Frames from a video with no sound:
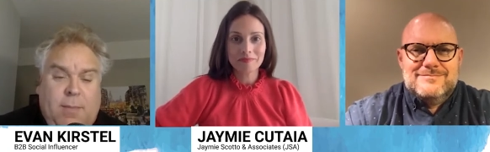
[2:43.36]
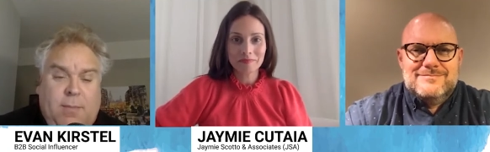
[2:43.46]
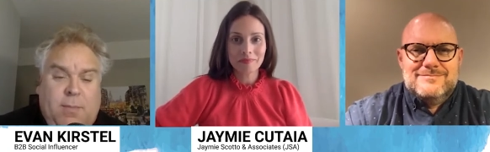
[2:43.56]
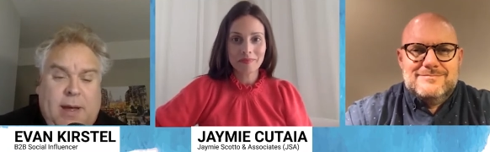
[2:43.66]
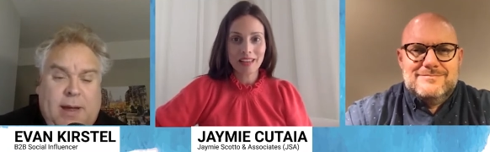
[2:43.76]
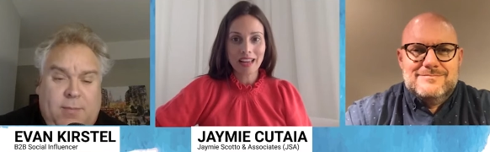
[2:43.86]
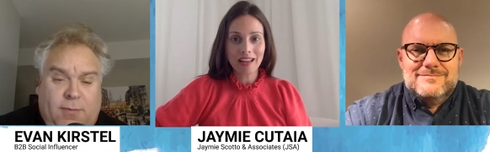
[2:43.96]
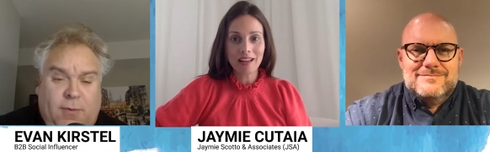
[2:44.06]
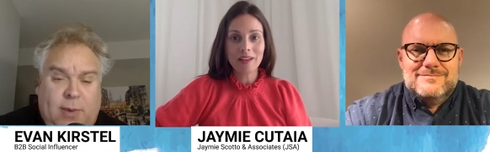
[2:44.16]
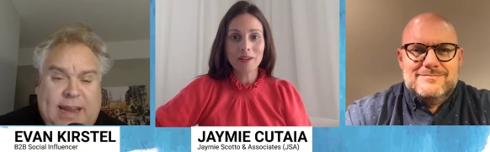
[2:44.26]
Speaker 1: But
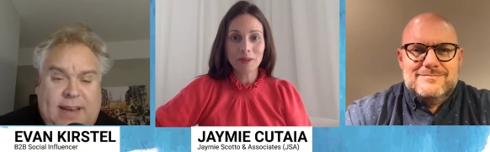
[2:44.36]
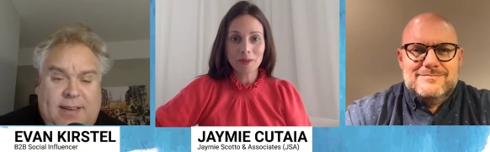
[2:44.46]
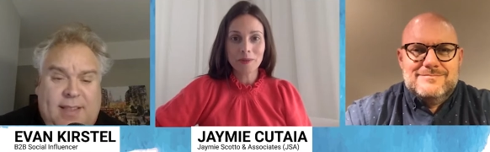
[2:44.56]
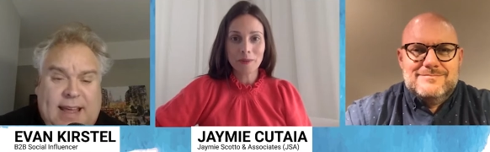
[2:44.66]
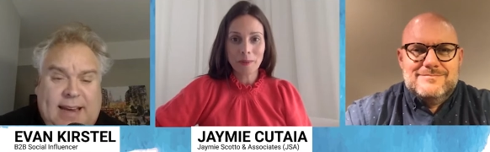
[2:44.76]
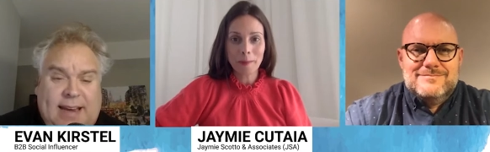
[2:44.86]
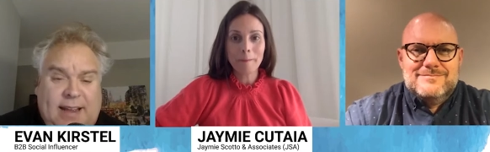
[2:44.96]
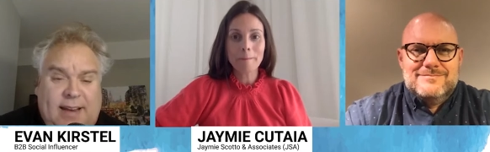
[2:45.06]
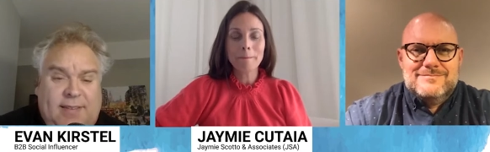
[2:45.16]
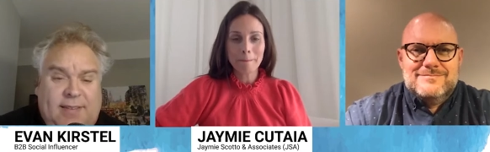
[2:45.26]
before we get to that,
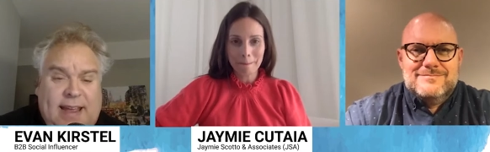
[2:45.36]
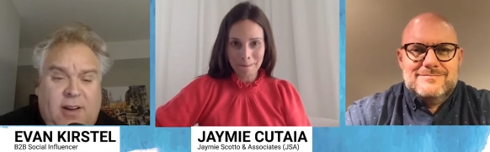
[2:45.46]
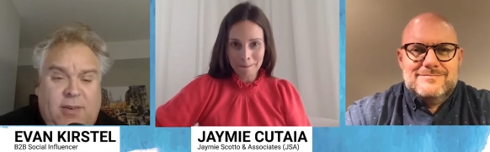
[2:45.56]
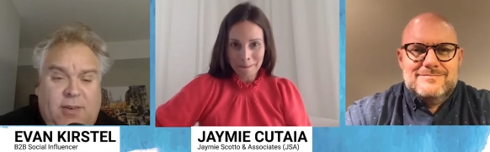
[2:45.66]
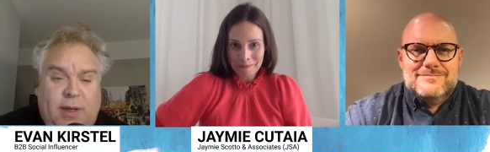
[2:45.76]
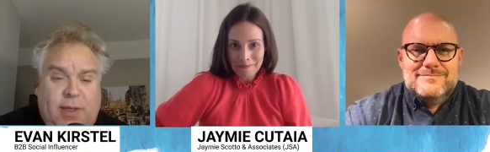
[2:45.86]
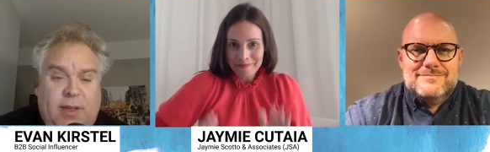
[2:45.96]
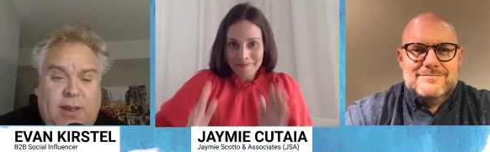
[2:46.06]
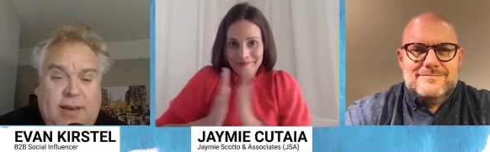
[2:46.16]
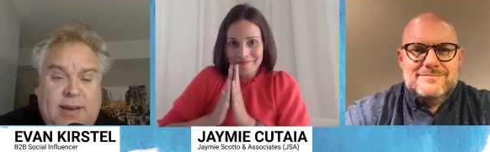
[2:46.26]
let's get on with
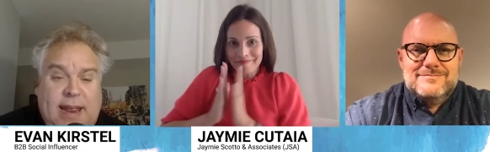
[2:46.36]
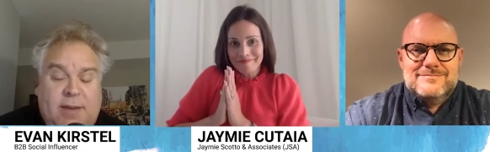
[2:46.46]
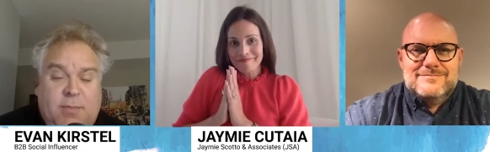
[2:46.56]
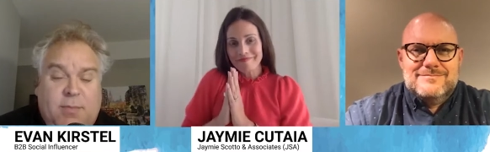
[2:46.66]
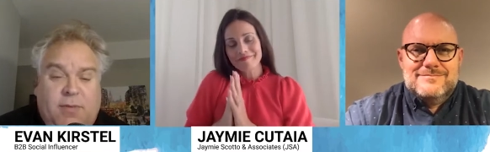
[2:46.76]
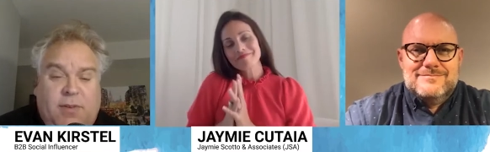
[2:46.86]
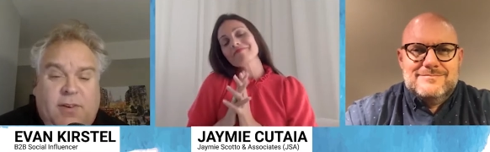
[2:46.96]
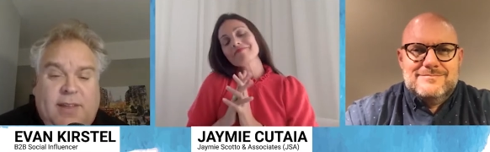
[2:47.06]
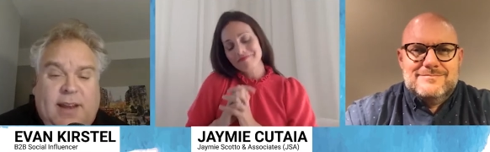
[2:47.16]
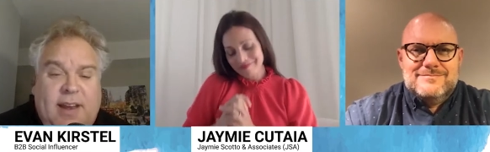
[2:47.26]
Data Movers
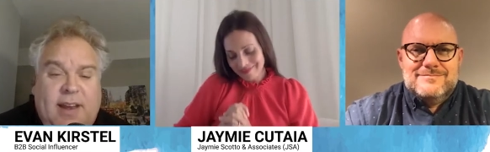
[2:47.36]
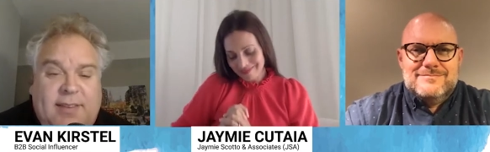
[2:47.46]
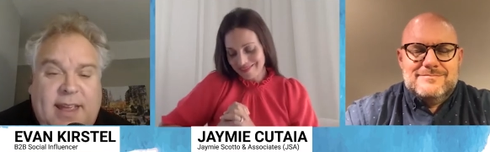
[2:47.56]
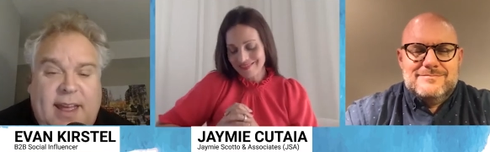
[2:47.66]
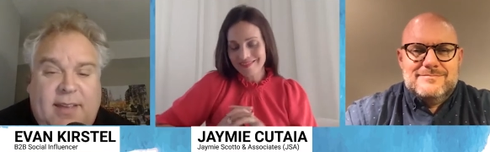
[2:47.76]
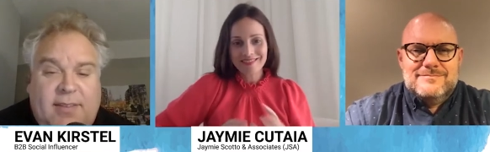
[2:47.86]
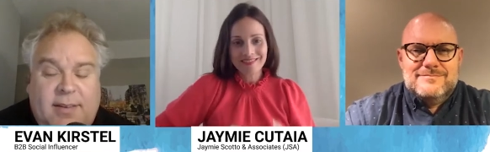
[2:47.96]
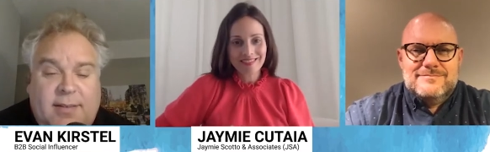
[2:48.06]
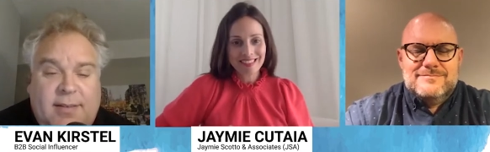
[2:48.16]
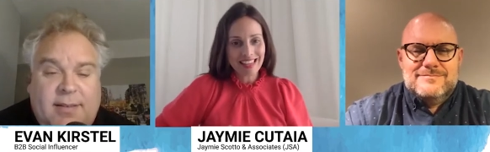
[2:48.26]
and our next guest.
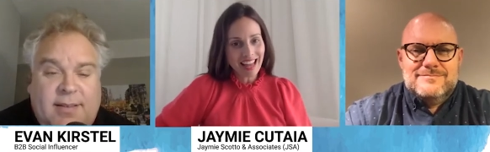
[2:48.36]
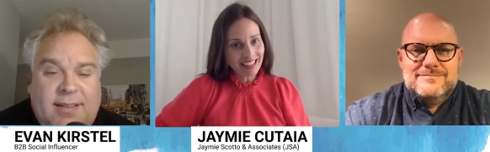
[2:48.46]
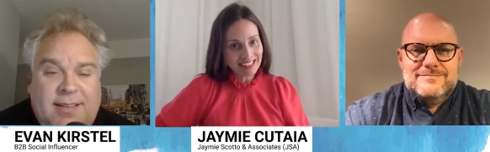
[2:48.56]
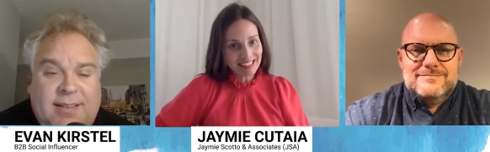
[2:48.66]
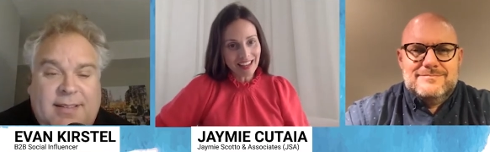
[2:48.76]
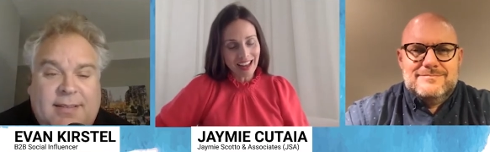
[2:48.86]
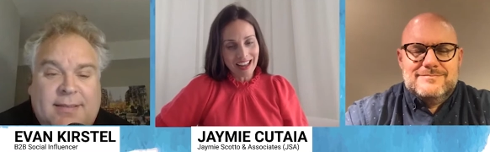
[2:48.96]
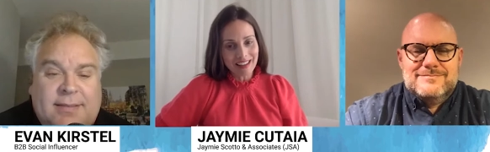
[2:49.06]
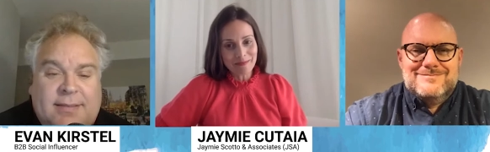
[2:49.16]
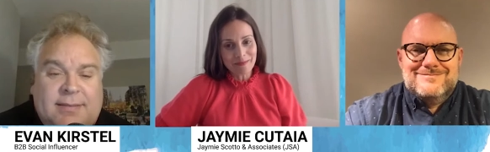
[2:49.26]
Speaker 2: Yes,
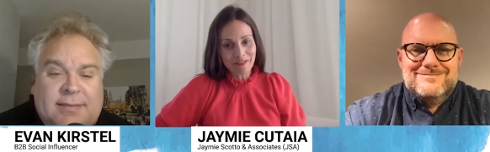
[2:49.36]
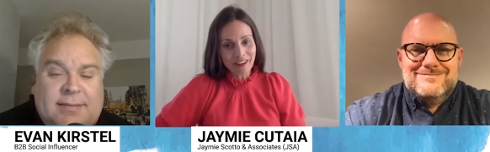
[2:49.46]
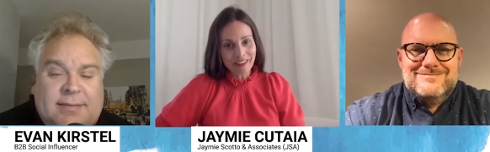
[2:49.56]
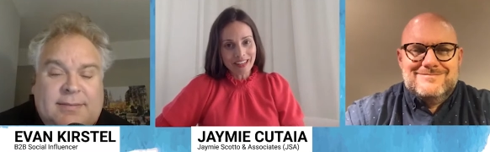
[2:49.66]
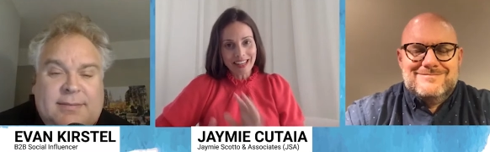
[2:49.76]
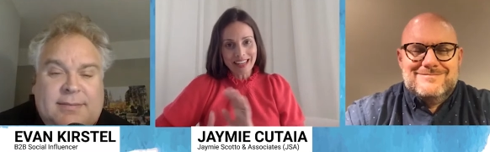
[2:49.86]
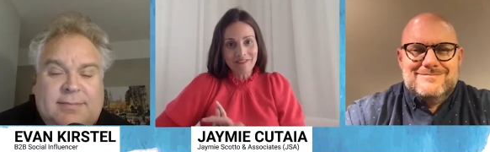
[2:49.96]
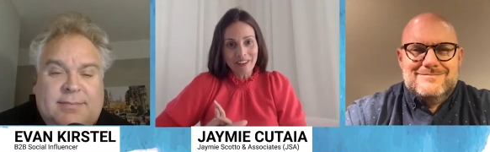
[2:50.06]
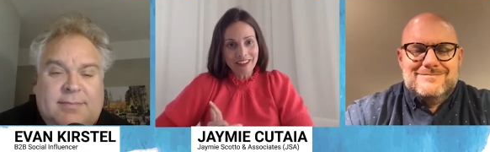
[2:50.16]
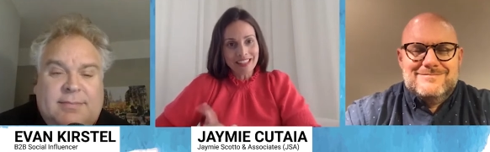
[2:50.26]
I am very,
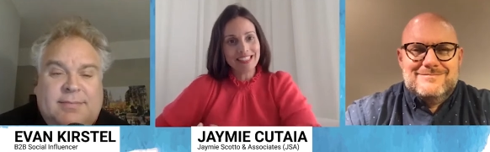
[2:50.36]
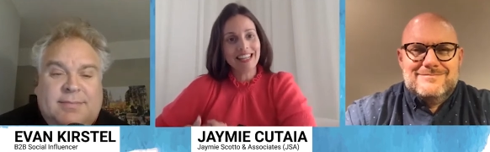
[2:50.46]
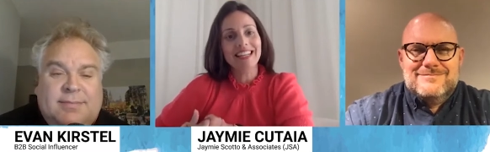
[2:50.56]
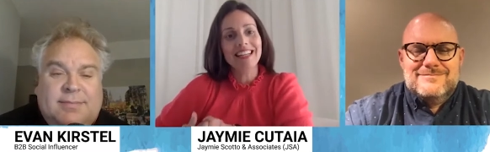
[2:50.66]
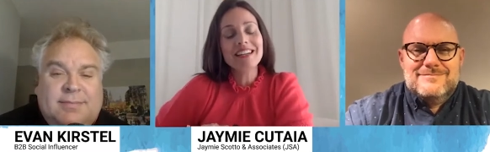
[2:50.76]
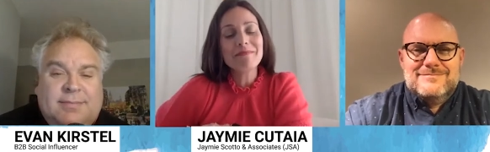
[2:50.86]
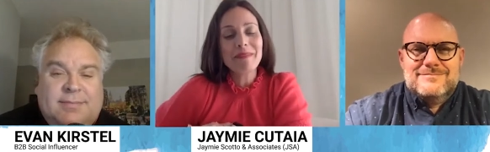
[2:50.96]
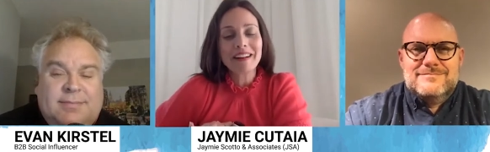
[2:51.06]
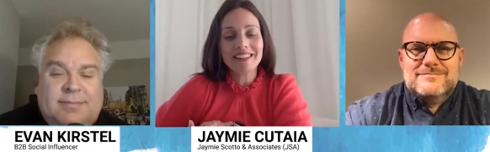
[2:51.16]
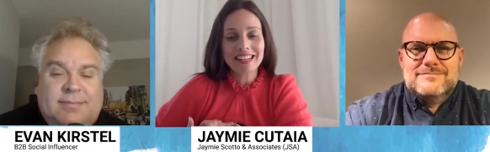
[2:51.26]
very excited
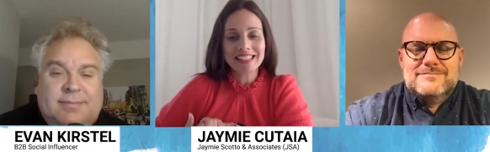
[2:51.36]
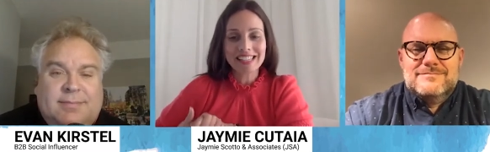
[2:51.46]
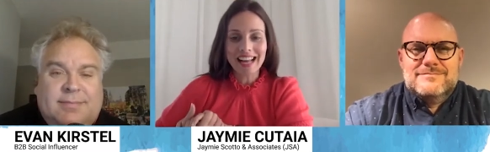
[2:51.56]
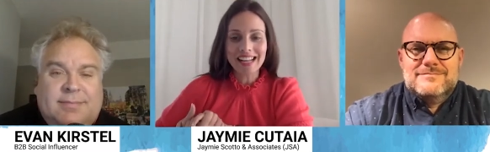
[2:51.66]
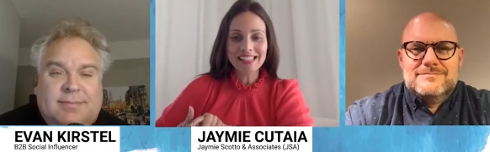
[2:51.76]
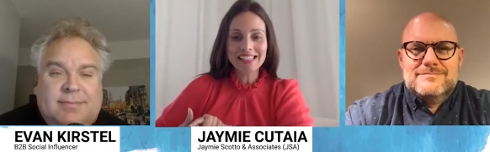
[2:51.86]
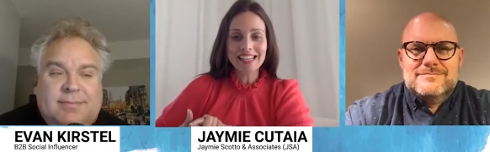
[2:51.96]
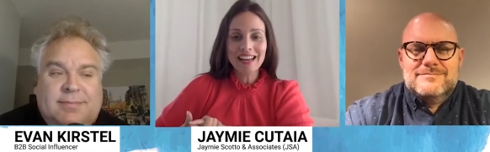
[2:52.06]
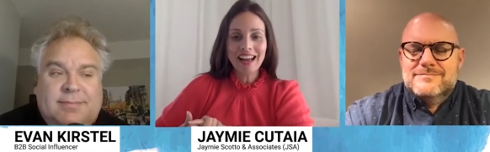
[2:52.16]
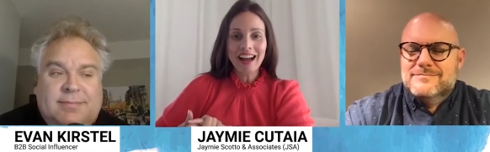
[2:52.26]
about our next
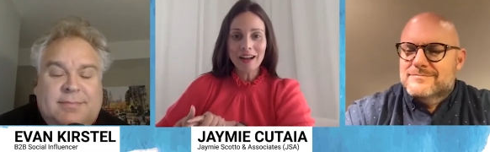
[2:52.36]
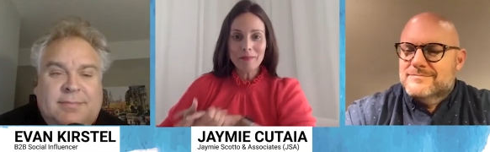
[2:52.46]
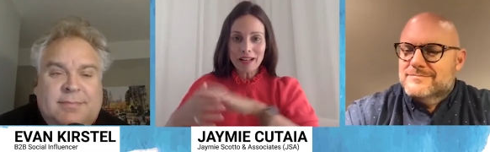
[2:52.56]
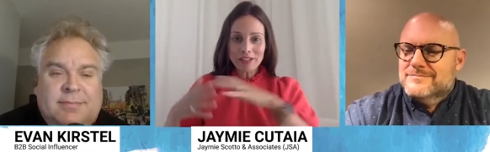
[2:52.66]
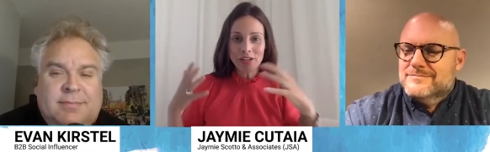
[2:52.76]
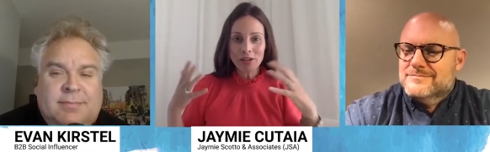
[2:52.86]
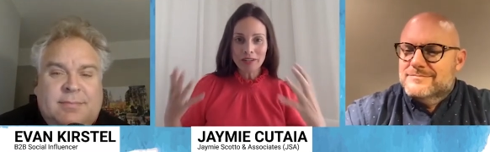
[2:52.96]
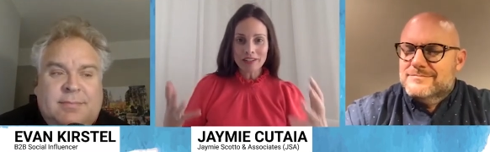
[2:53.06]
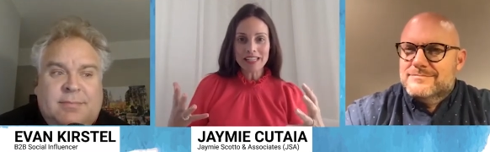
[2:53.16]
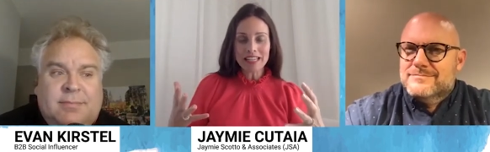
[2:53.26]
guest. As you know,
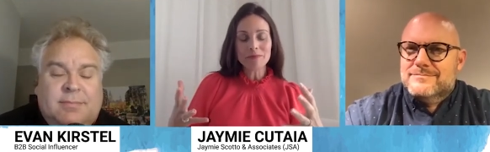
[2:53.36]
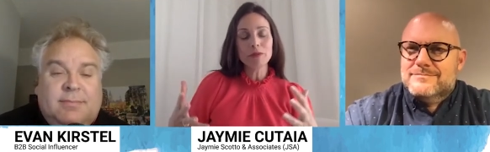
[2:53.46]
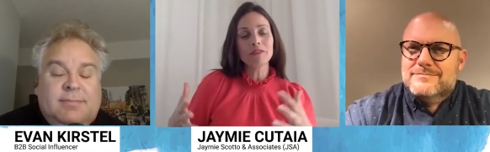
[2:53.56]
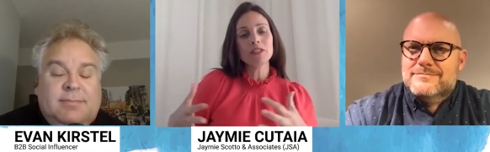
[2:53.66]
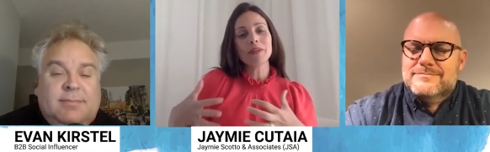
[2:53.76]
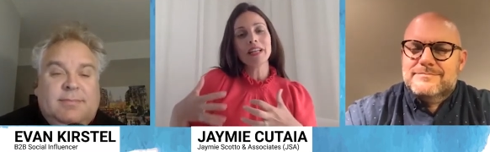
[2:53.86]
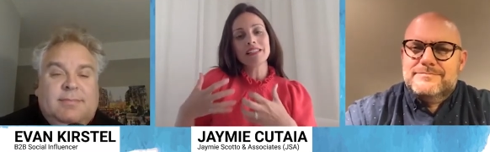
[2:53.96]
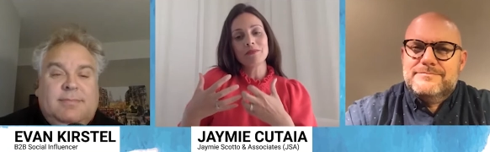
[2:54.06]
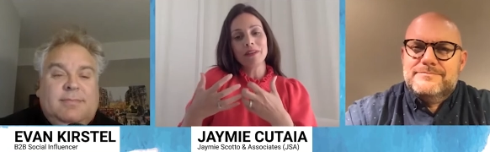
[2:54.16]
here at Data Movers, we like to